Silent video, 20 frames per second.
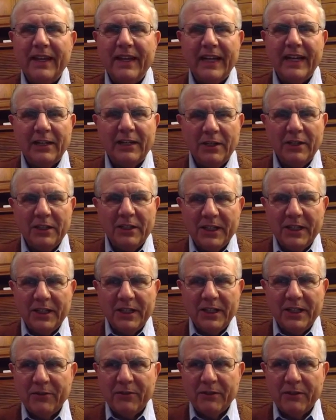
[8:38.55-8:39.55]
And I looked
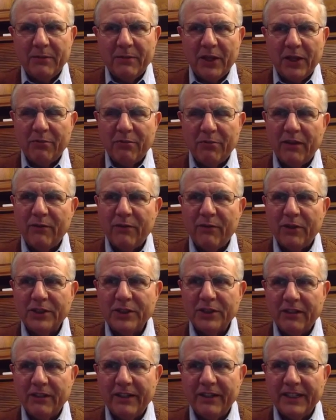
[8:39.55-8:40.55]
up after about 3 or 4
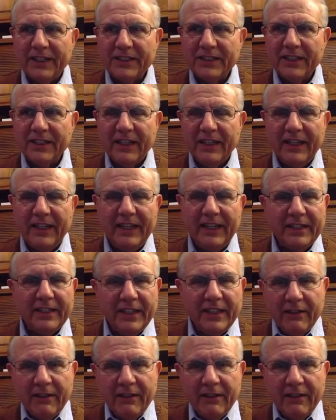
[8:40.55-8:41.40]
stories. He had